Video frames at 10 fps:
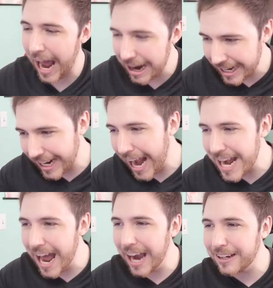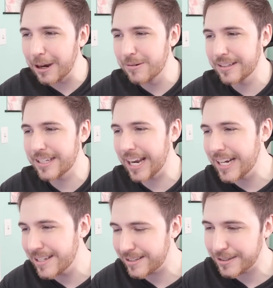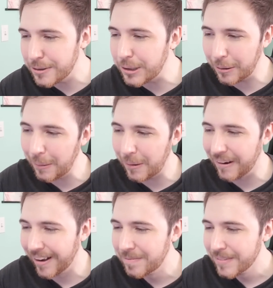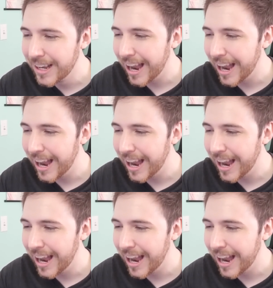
How can I not go with Gin? He's too cool.